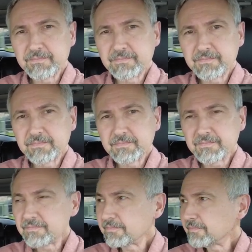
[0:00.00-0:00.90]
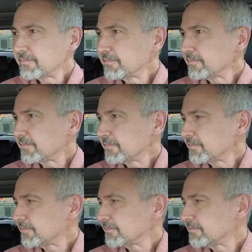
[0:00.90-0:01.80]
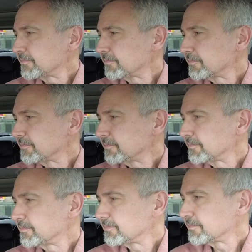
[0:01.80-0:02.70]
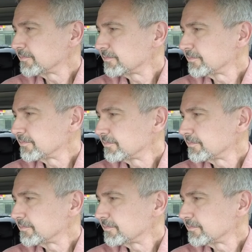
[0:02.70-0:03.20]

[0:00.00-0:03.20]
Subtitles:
(silent)